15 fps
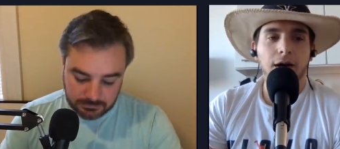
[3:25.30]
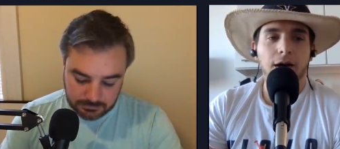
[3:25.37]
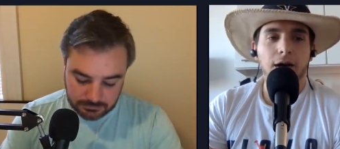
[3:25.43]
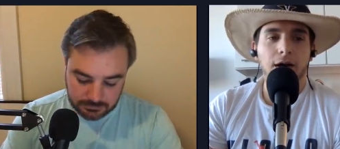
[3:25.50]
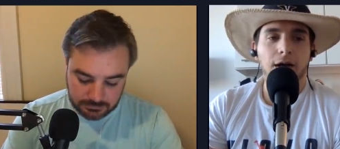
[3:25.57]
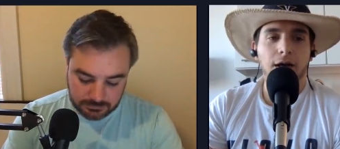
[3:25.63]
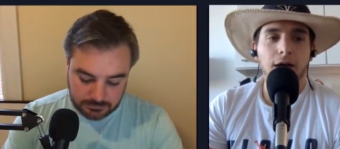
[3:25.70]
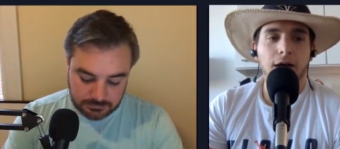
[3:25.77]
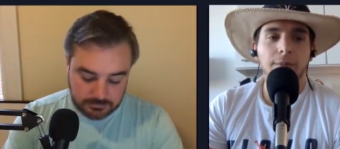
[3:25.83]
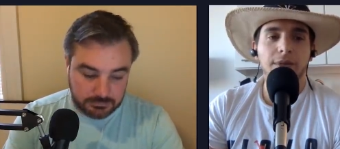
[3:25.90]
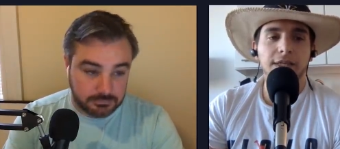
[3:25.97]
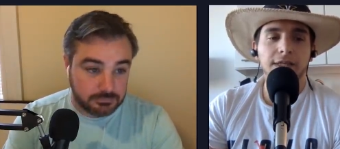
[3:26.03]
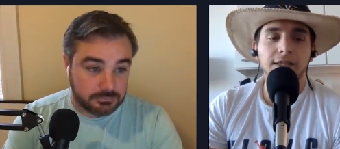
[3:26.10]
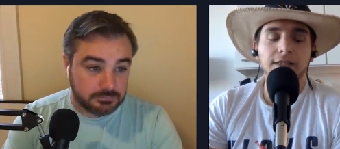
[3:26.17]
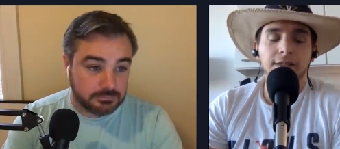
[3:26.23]
Speaker 1: uh, I
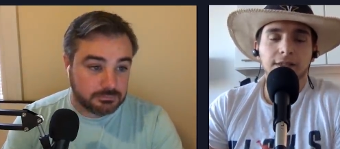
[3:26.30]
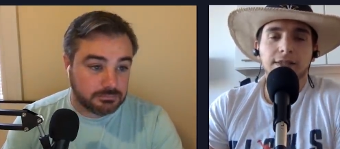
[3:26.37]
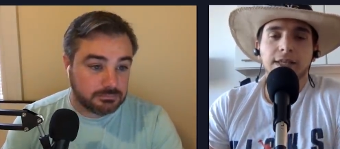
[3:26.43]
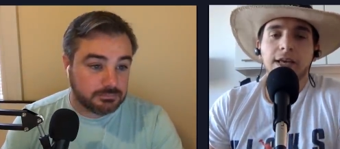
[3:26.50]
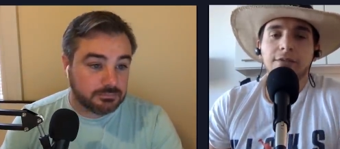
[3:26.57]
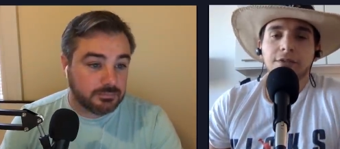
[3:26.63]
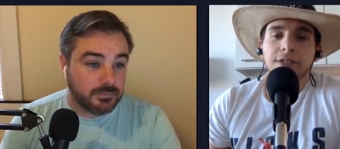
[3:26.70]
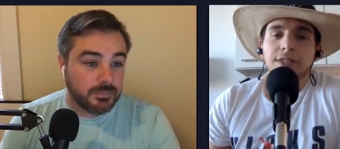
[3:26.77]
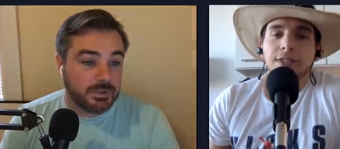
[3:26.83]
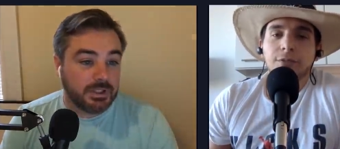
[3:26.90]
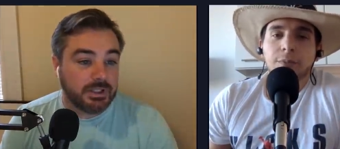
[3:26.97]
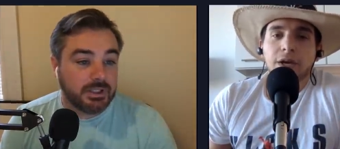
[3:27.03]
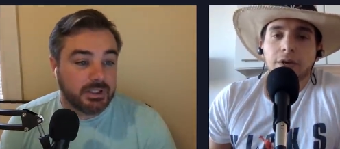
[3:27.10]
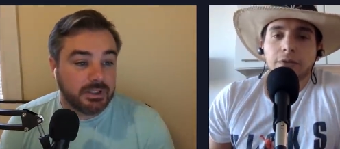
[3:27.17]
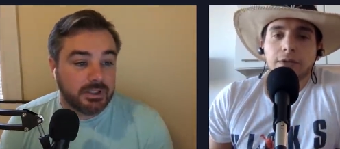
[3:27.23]
mean it Davies
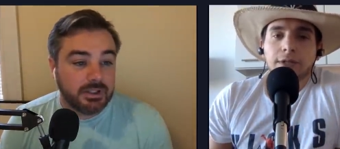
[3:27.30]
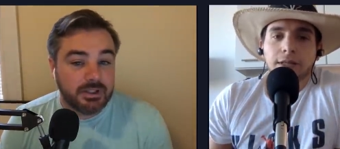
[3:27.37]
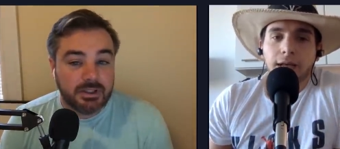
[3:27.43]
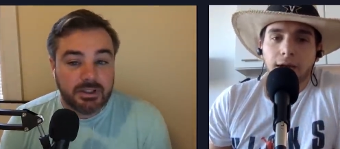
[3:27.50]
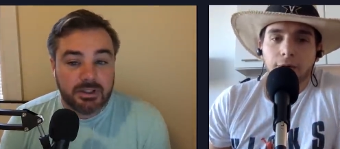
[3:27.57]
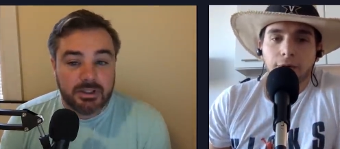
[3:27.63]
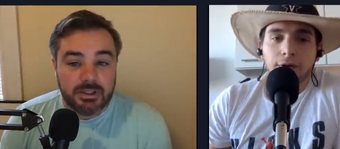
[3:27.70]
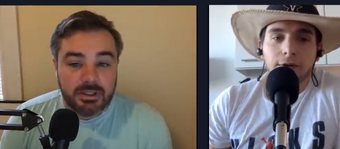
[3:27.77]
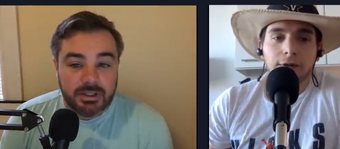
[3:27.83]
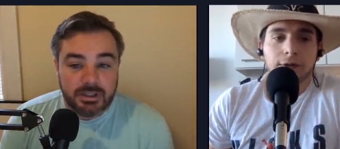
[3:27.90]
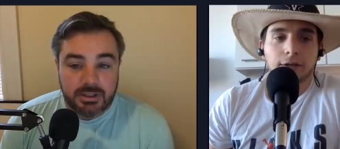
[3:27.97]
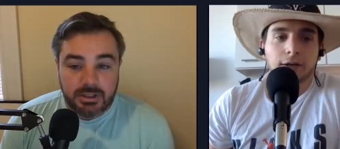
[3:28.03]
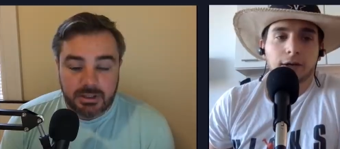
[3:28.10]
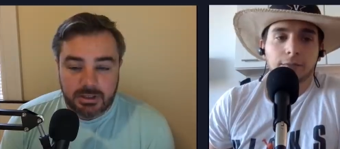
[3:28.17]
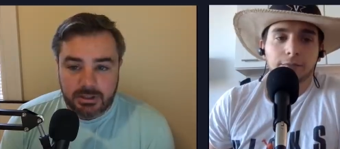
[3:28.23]
is better than Lauer.
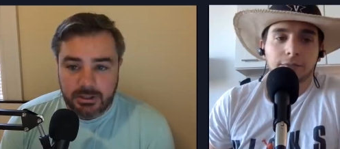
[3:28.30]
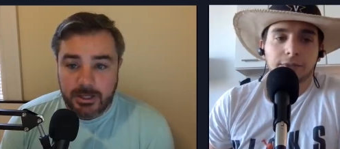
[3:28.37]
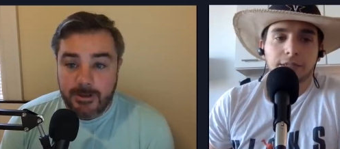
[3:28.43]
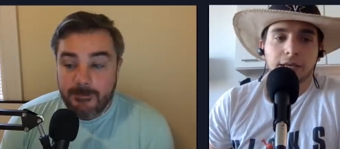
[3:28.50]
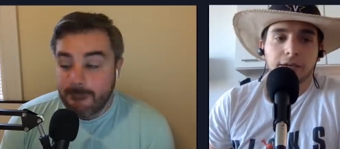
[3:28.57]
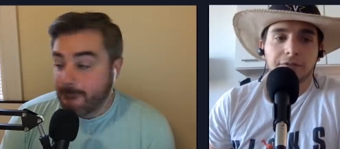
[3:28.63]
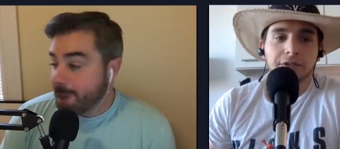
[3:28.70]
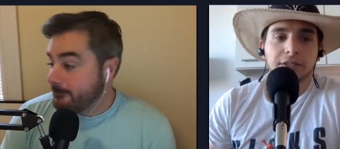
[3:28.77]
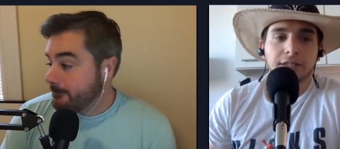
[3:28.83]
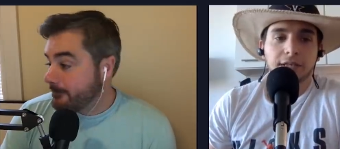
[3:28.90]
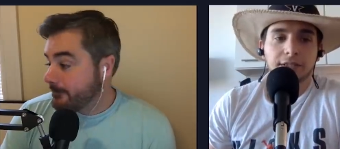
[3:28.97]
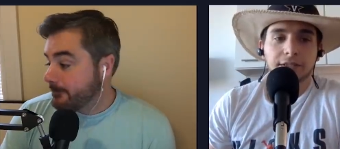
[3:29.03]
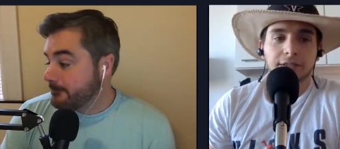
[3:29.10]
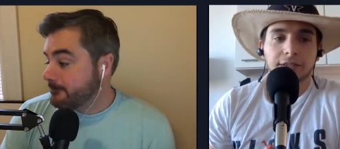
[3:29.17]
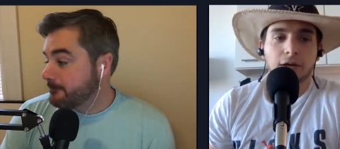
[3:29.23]
Um, yeah, Davies
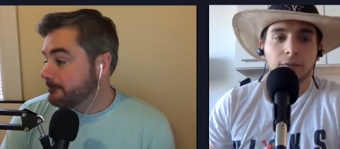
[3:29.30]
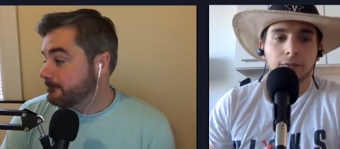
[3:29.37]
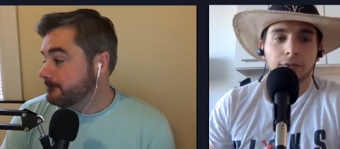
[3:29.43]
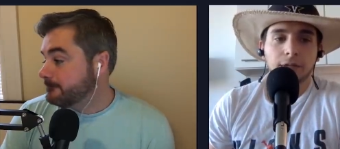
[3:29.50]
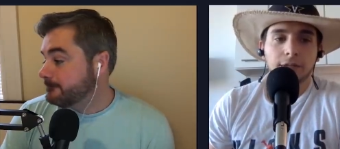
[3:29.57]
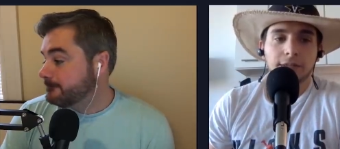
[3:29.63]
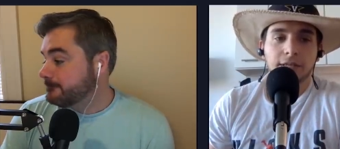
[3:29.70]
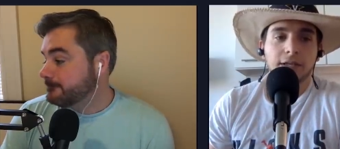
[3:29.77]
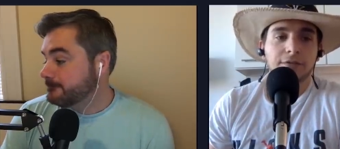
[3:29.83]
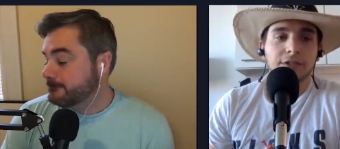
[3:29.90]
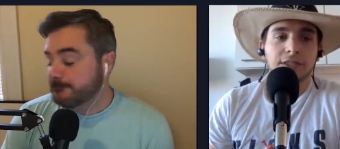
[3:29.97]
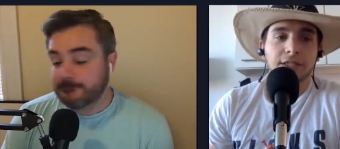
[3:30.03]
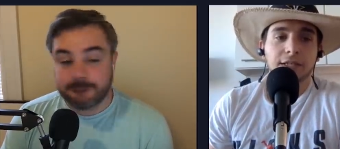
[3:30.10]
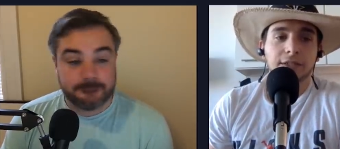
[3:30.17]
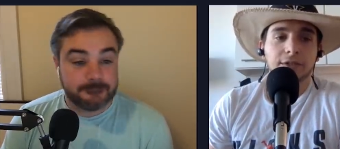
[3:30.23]
has a cup.
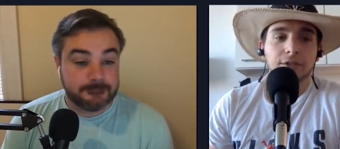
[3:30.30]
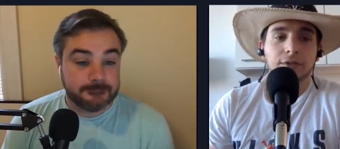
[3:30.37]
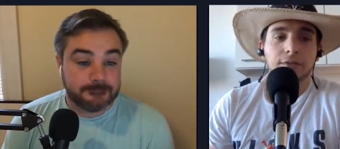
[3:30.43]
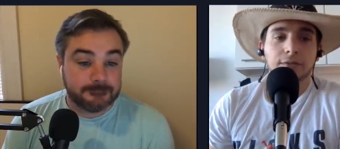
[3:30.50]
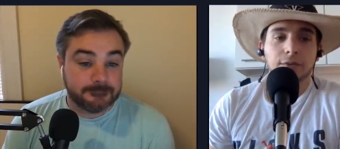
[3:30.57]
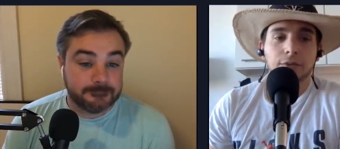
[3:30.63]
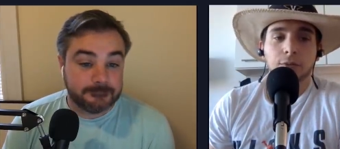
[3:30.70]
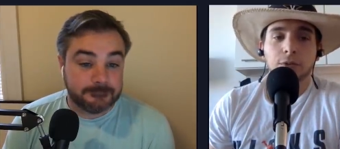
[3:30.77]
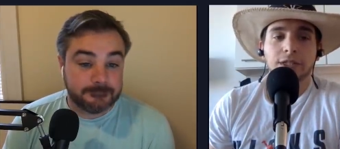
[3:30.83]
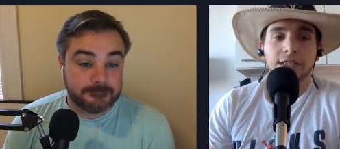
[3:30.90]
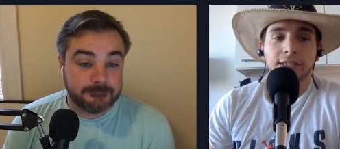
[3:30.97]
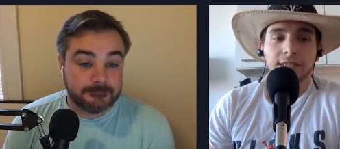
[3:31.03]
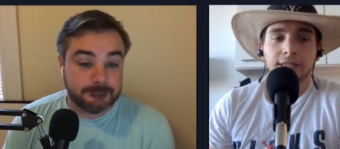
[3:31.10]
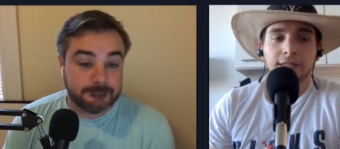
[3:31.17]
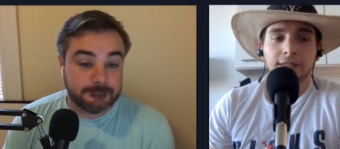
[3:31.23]
Davies has
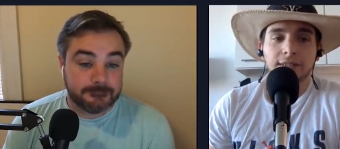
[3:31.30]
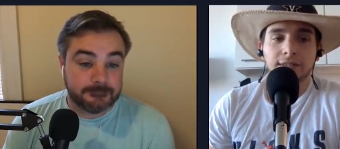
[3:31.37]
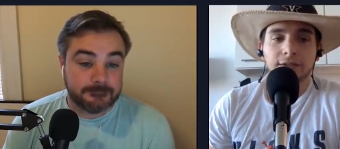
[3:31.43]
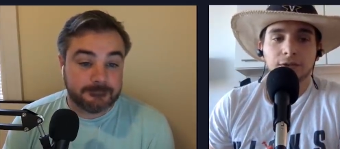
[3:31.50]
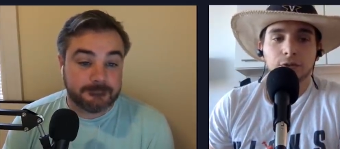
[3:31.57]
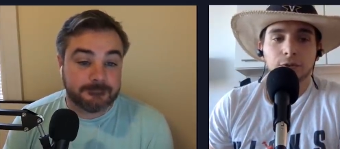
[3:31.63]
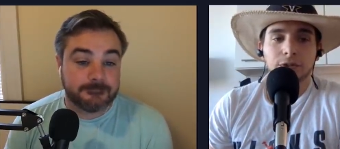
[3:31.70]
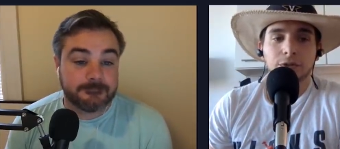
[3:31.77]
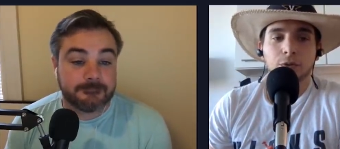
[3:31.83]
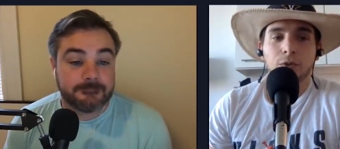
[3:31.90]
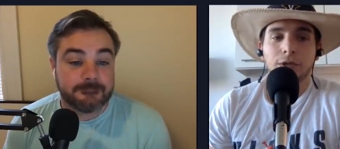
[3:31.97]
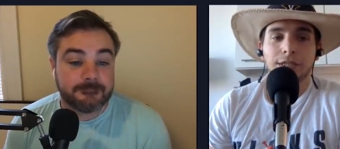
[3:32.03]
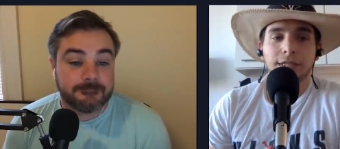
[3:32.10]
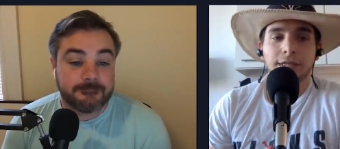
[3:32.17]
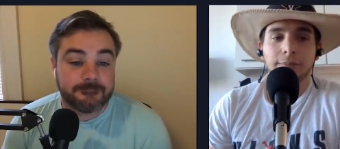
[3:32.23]
three seasons with
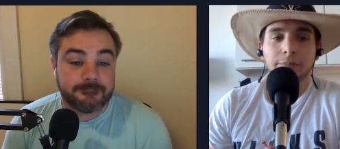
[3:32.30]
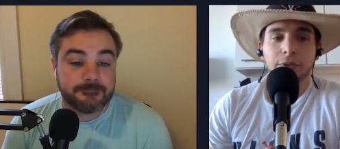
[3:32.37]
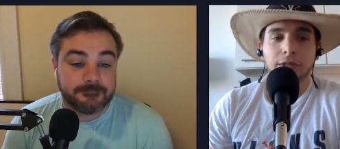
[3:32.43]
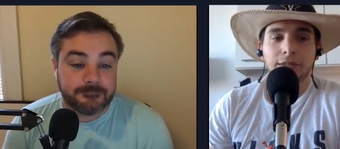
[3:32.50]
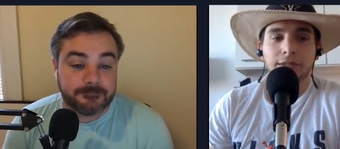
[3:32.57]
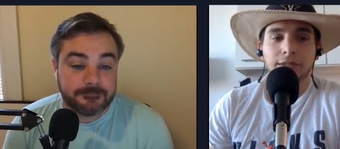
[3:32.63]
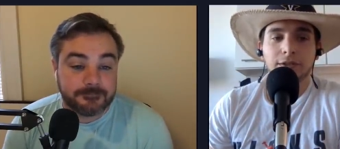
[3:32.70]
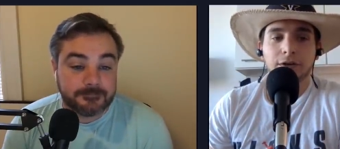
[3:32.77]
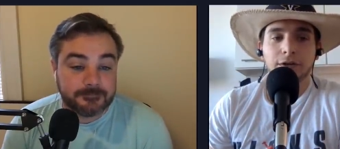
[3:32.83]
28 plus